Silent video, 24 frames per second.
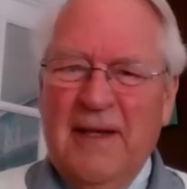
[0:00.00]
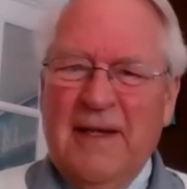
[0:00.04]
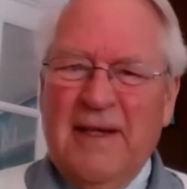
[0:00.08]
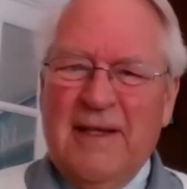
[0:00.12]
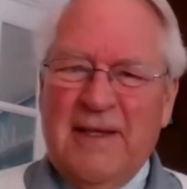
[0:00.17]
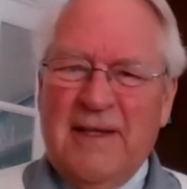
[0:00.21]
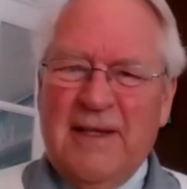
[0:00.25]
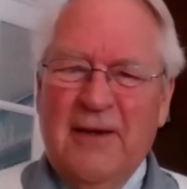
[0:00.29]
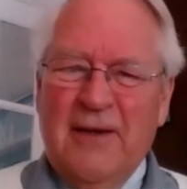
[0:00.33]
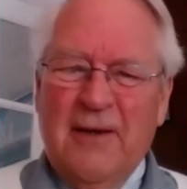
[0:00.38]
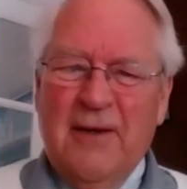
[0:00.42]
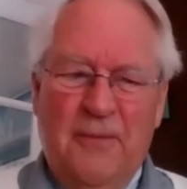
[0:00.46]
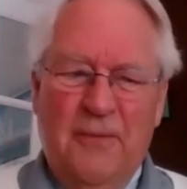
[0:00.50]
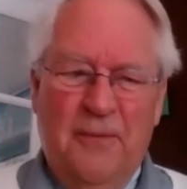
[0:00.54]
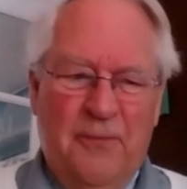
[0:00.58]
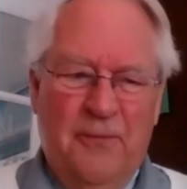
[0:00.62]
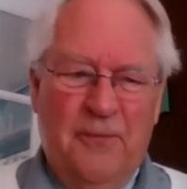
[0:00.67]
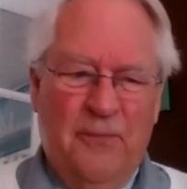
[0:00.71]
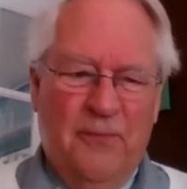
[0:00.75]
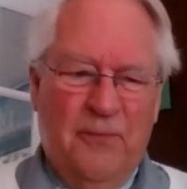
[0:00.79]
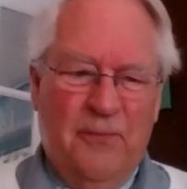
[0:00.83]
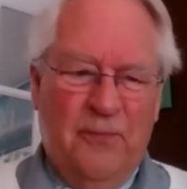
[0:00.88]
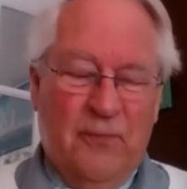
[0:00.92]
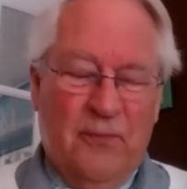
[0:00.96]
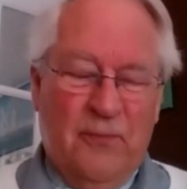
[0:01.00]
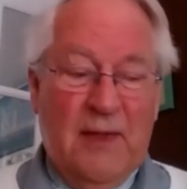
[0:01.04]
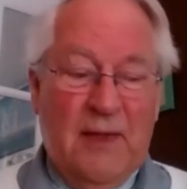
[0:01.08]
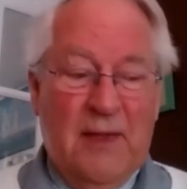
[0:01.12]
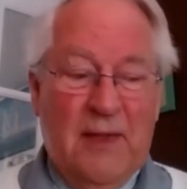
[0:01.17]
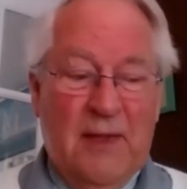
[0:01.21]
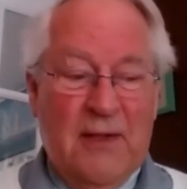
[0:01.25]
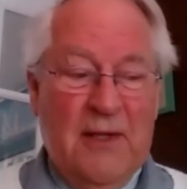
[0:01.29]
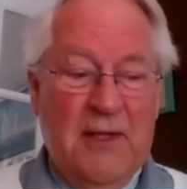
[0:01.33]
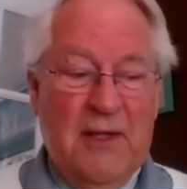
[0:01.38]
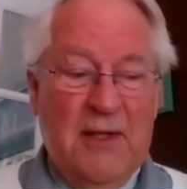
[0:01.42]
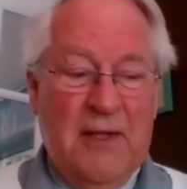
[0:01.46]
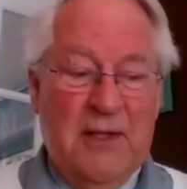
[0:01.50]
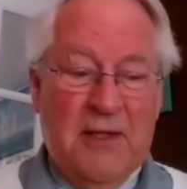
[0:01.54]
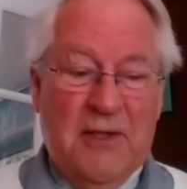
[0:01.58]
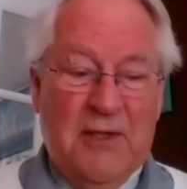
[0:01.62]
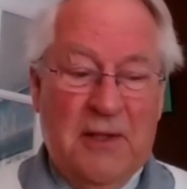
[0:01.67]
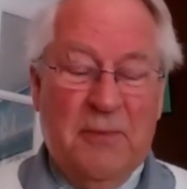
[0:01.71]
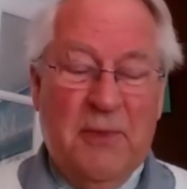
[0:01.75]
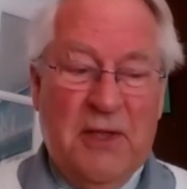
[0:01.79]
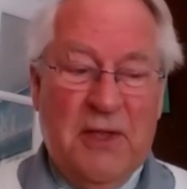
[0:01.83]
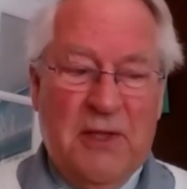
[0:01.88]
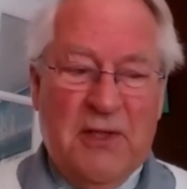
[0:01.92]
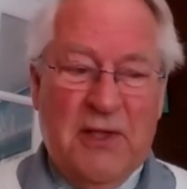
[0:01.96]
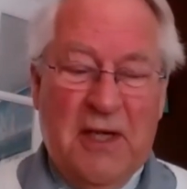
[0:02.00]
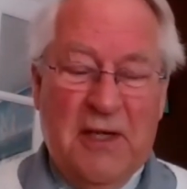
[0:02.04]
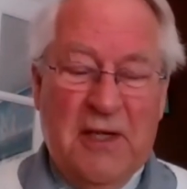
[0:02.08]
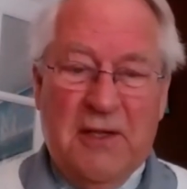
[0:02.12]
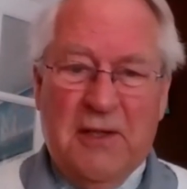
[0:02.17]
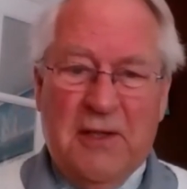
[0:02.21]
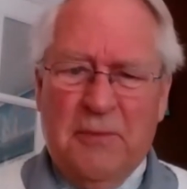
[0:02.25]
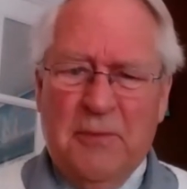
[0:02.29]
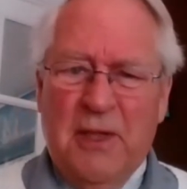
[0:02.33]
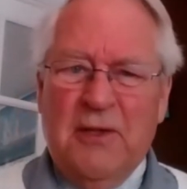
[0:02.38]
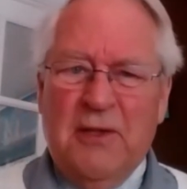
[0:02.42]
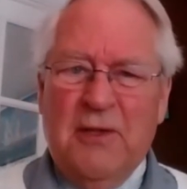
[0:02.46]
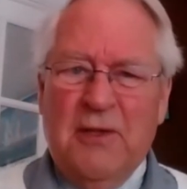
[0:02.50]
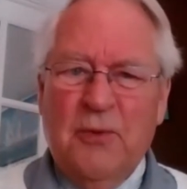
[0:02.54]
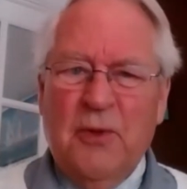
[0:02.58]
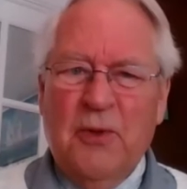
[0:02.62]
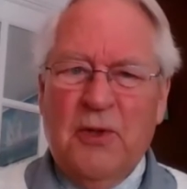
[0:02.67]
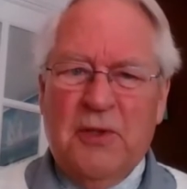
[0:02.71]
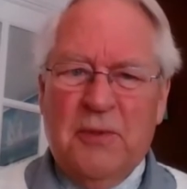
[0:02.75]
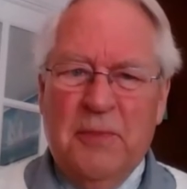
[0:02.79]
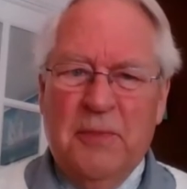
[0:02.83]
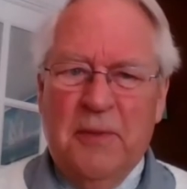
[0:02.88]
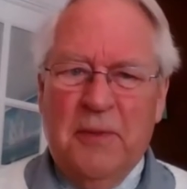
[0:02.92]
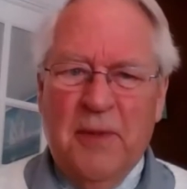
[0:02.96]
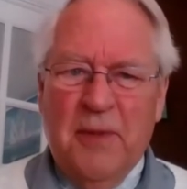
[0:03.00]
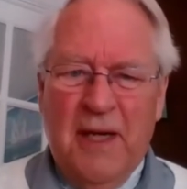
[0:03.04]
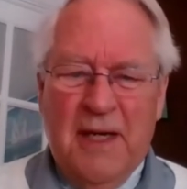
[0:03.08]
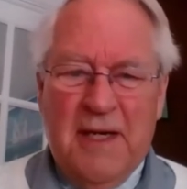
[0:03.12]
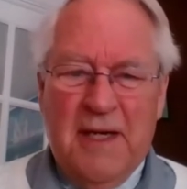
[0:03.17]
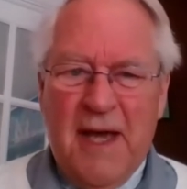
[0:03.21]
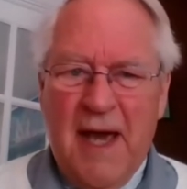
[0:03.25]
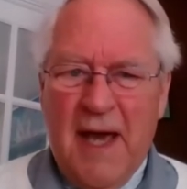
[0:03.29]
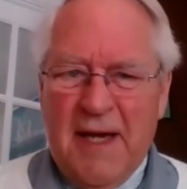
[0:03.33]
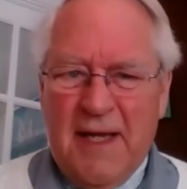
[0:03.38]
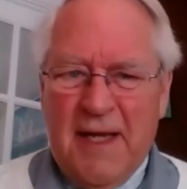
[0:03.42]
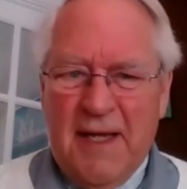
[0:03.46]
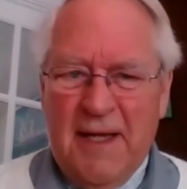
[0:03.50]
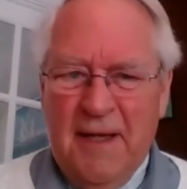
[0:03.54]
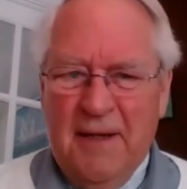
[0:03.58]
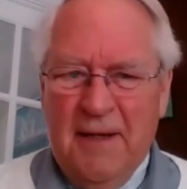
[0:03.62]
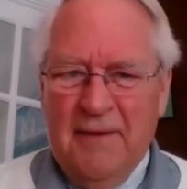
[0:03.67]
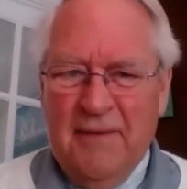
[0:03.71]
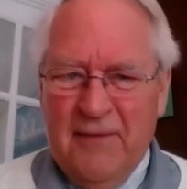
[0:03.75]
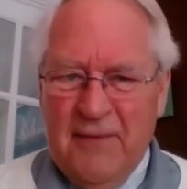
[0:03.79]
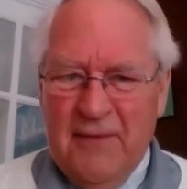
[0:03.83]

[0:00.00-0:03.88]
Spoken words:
So he just simply said to me, do you want to be my daddy?